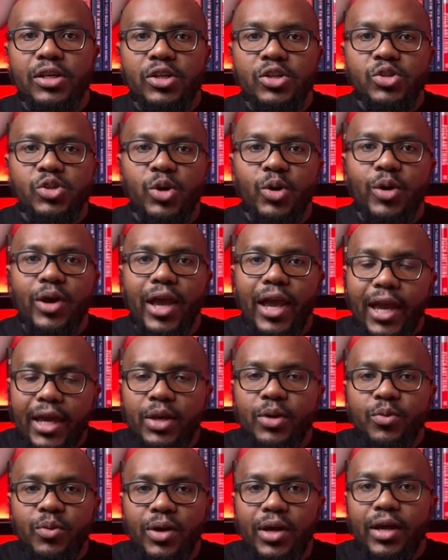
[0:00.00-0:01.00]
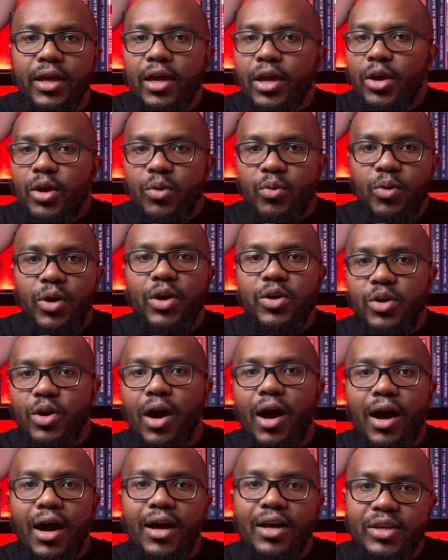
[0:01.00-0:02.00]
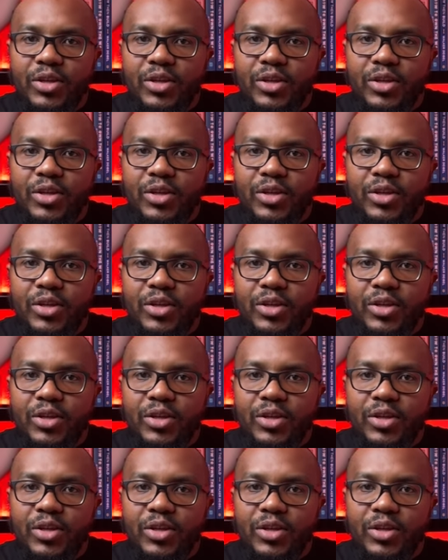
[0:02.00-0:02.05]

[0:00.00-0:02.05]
So anywhere where you are,